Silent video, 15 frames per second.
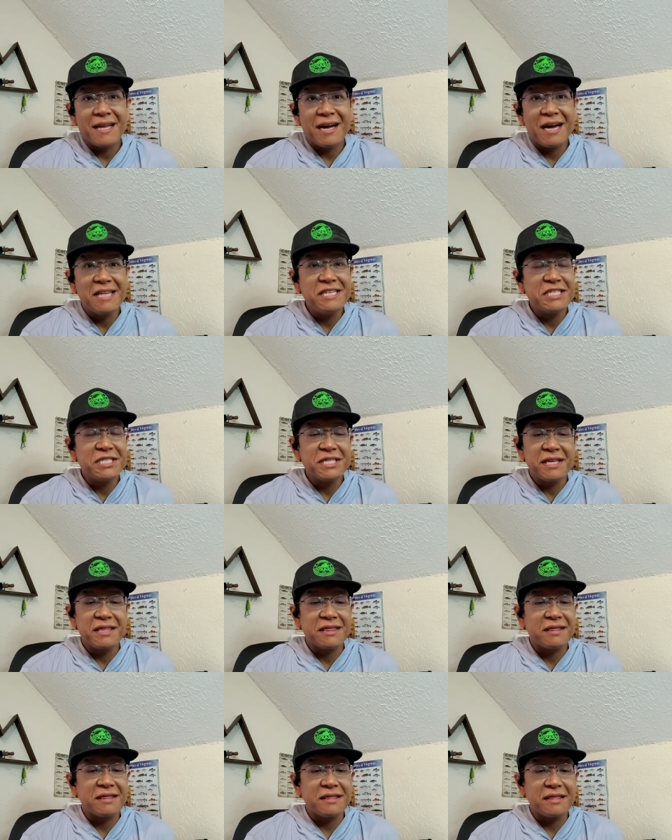I just
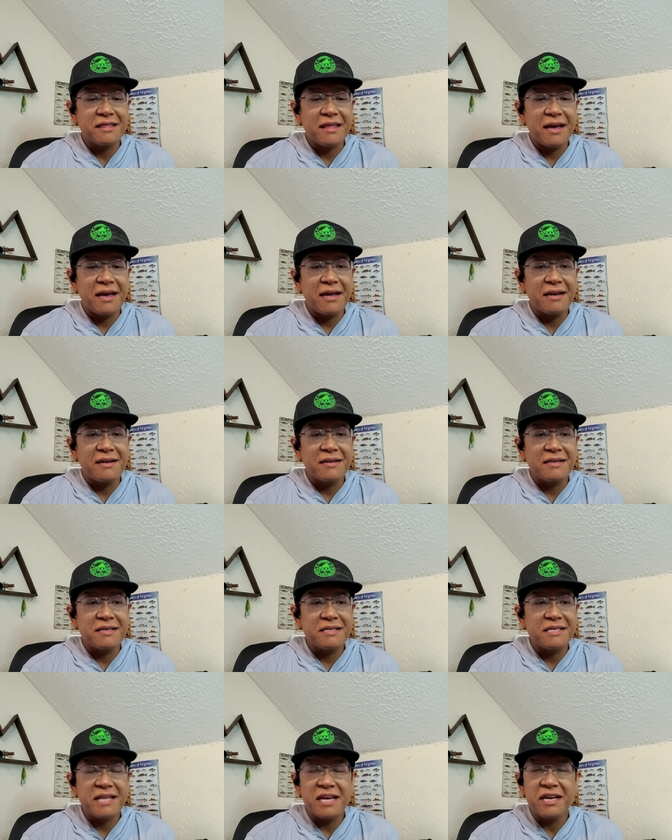think that
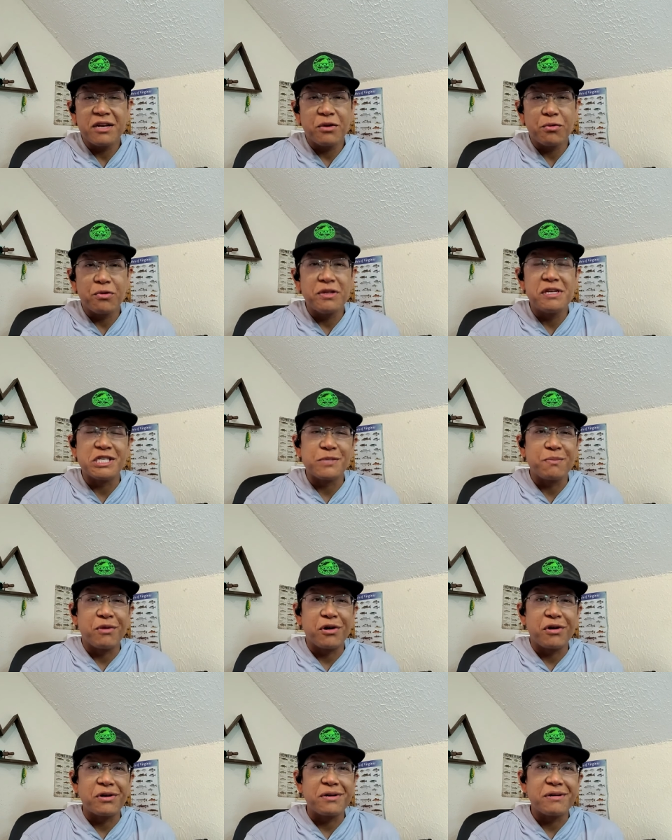snakehead are really
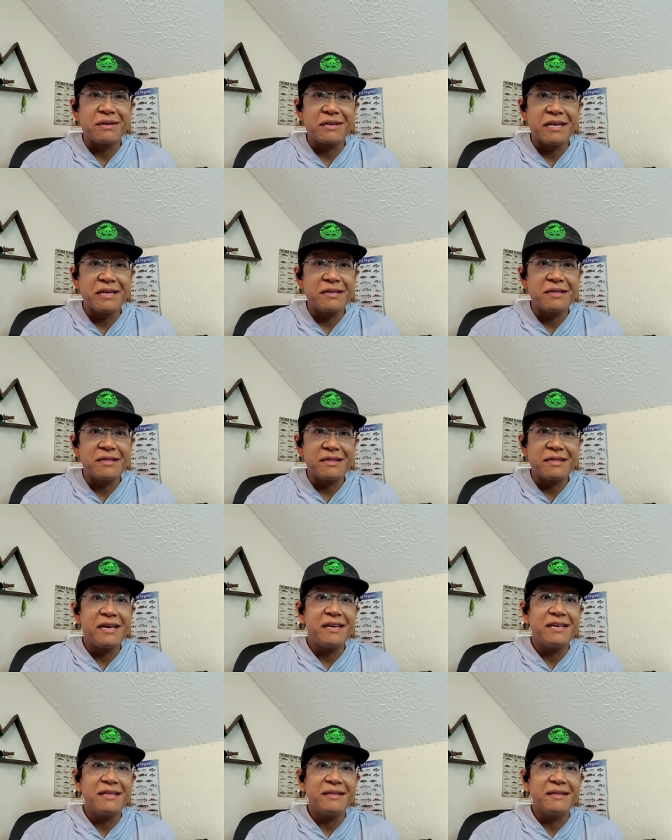smart. They'll,
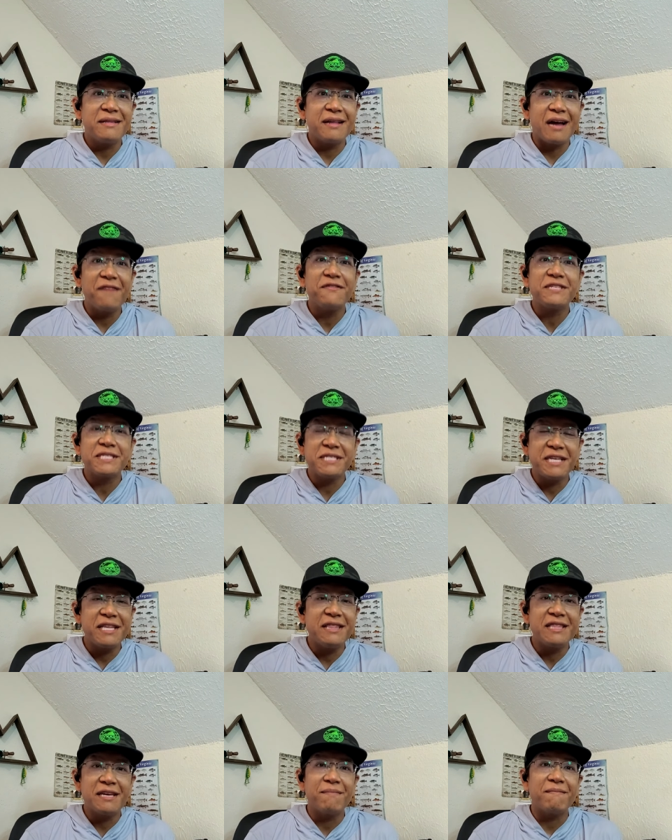they, I've
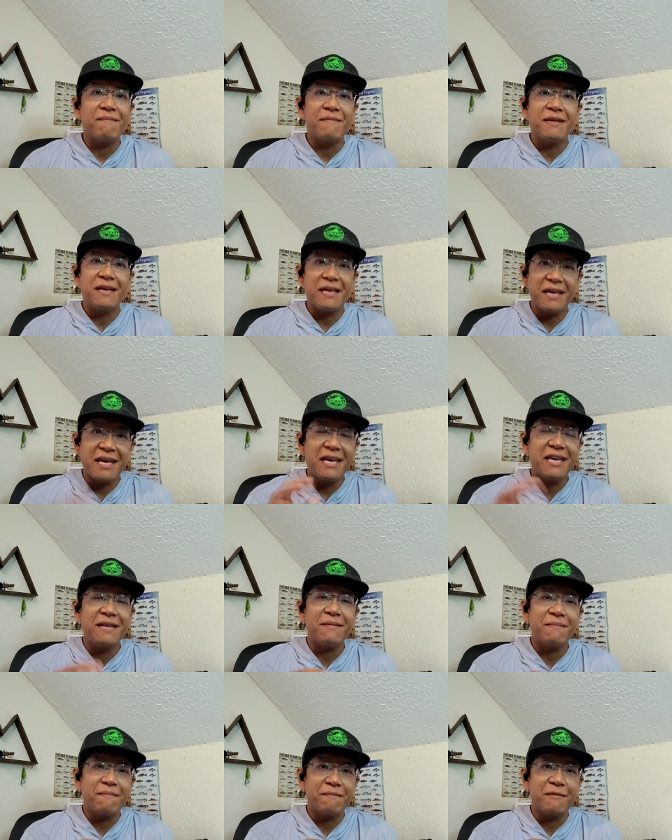seen them
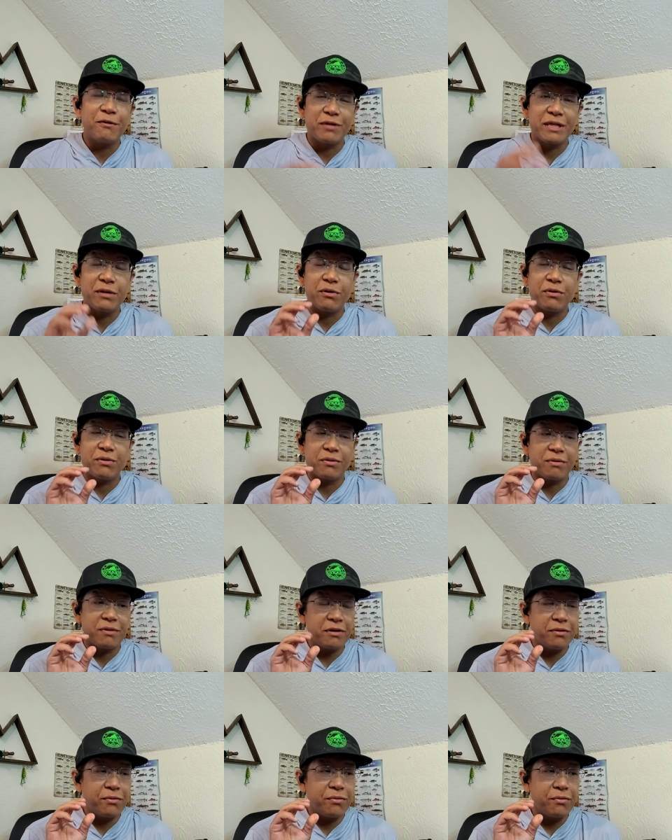hit when they're,
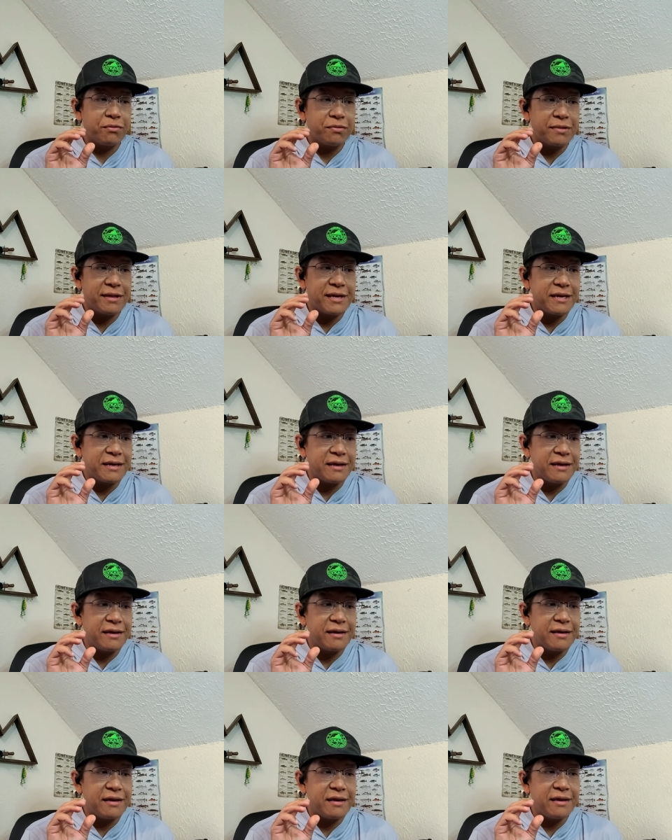when they,
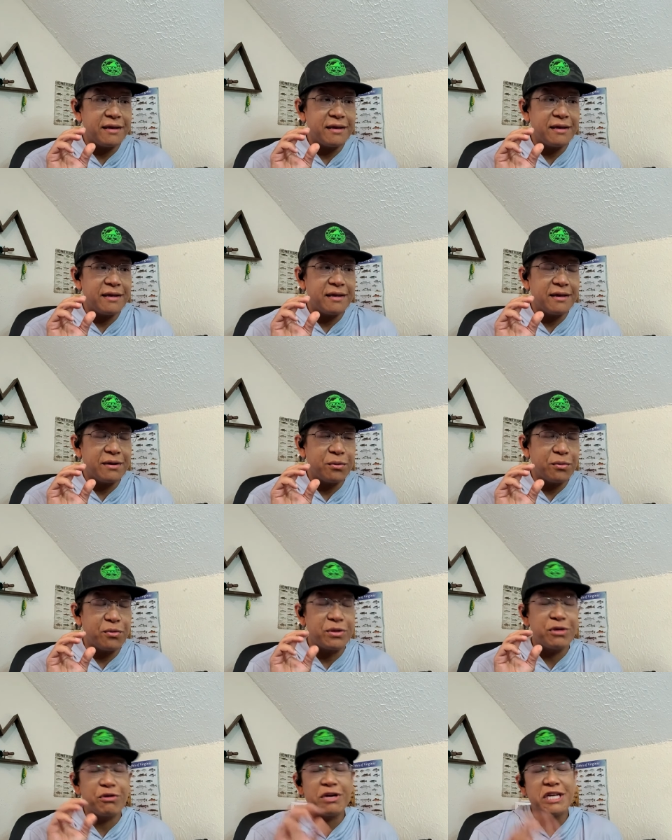
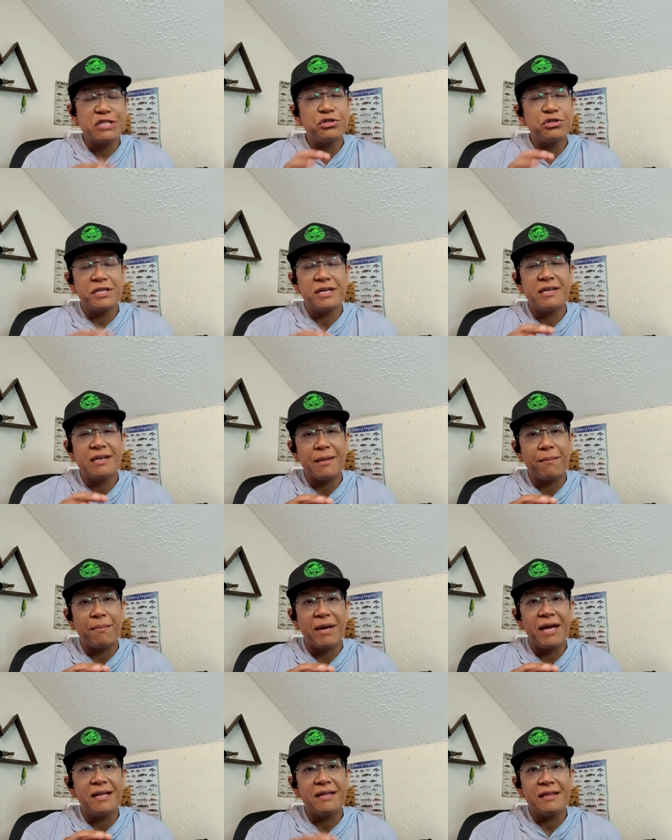when they're interested in the
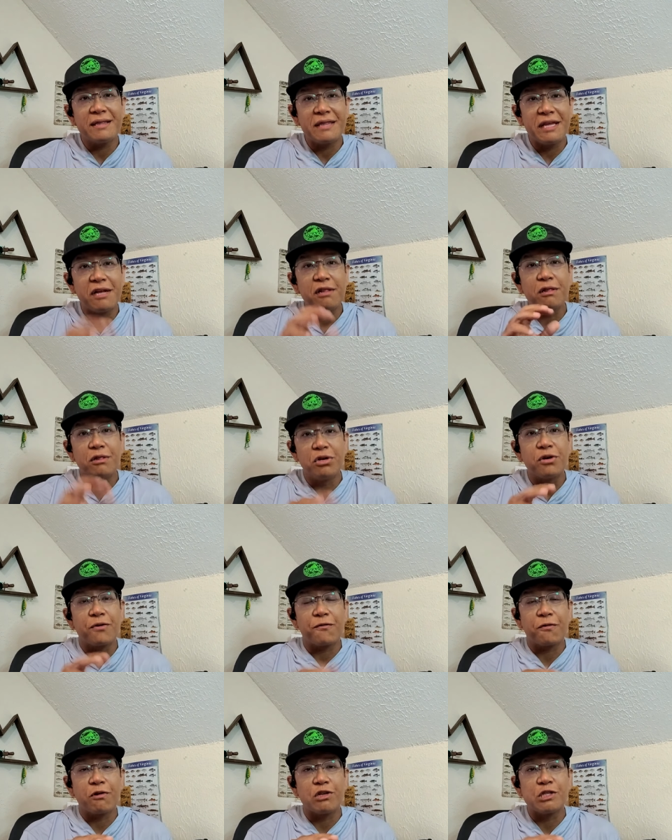bait. They'll look
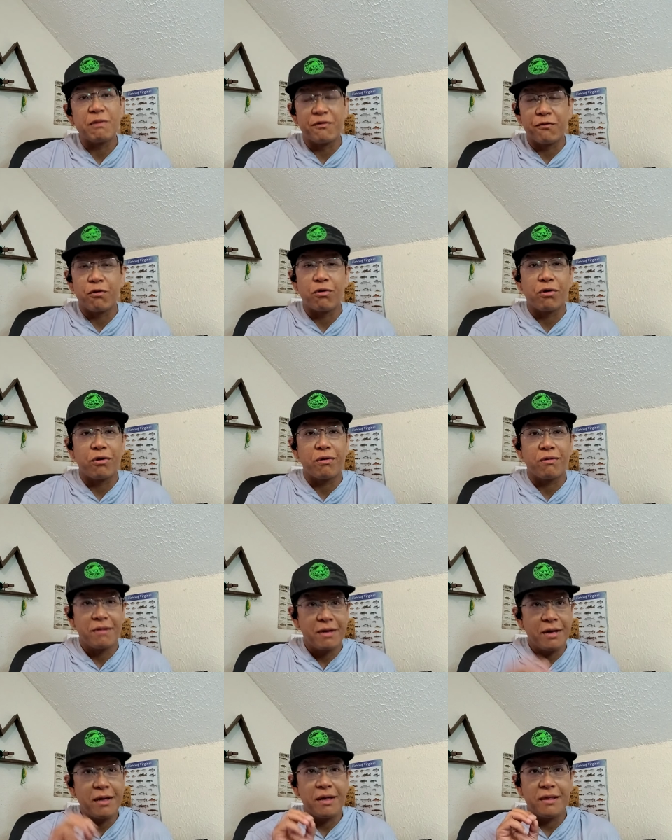first before
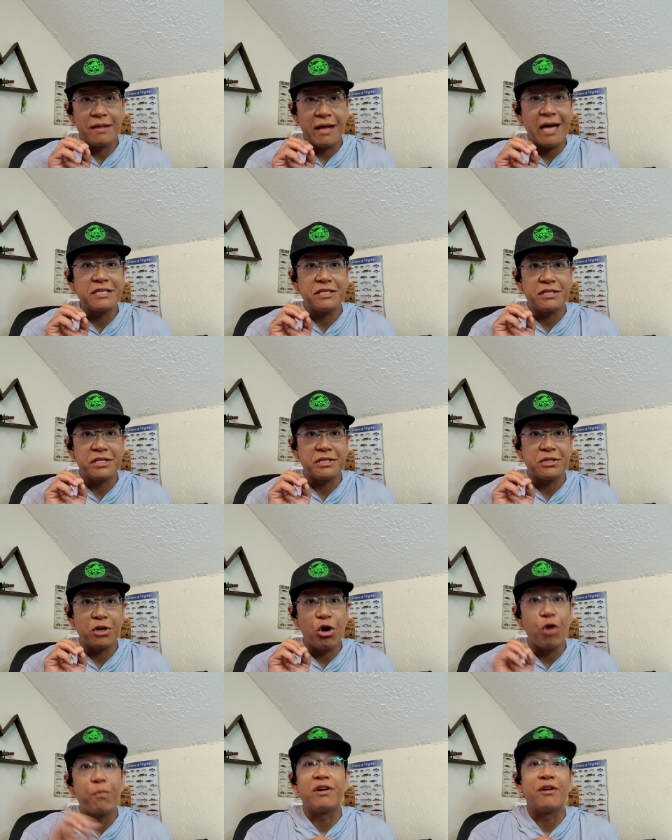they actually just
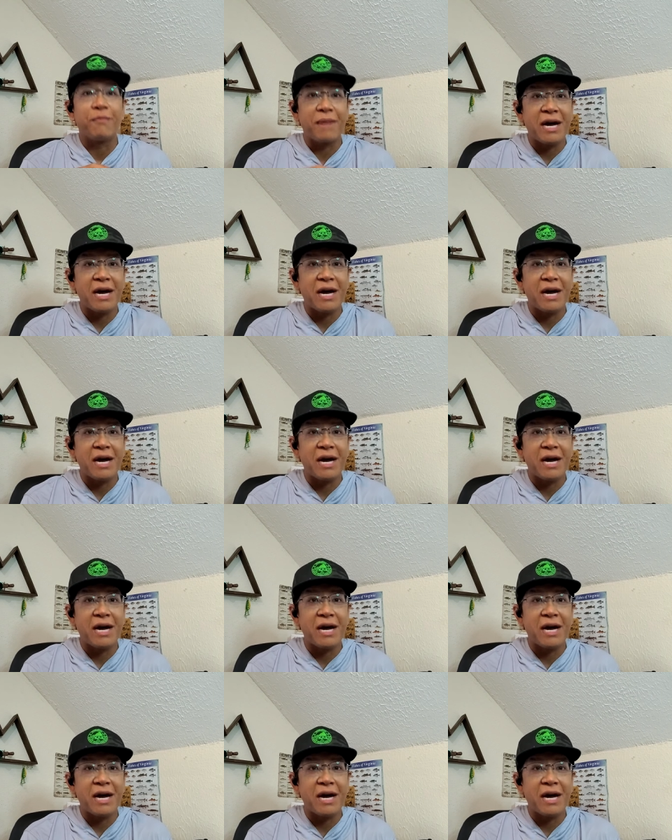open their